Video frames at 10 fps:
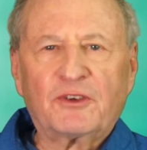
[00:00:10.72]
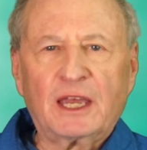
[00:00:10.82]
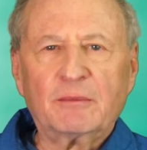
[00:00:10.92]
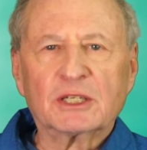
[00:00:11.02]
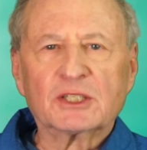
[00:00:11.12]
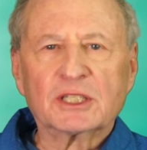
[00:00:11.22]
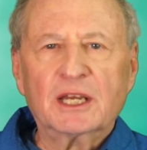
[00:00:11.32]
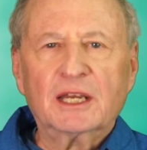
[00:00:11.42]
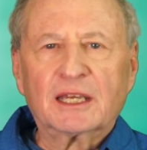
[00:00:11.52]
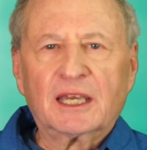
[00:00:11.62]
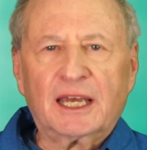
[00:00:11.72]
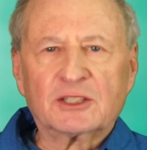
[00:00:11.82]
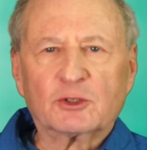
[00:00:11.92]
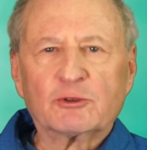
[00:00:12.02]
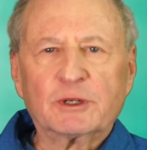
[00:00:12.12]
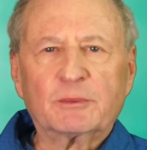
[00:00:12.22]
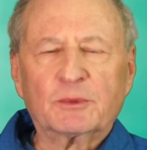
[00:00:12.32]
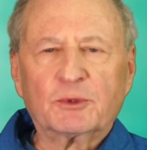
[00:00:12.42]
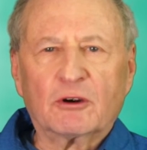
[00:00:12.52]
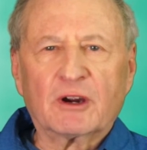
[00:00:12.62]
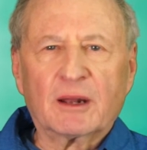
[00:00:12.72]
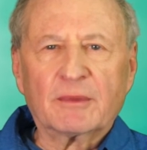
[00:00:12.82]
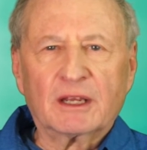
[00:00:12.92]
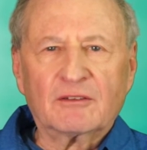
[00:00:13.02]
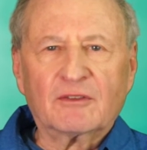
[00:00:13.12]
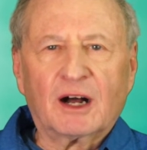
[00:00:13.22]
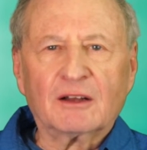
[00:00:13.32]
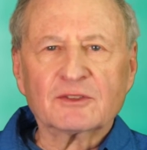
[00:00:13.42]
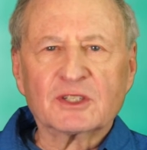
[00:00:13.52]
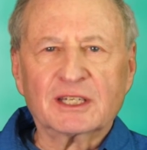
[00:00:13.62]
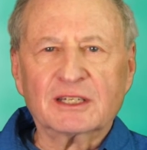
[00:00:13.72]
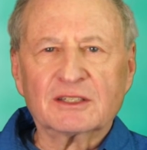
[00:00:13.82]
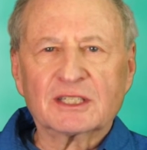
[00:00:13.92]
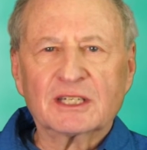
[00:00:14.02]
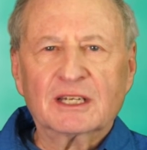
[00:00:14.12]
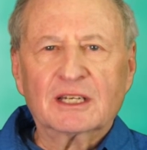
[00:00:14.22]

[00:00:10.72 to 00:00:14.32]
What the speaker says: famous cancer treatment program that involves these.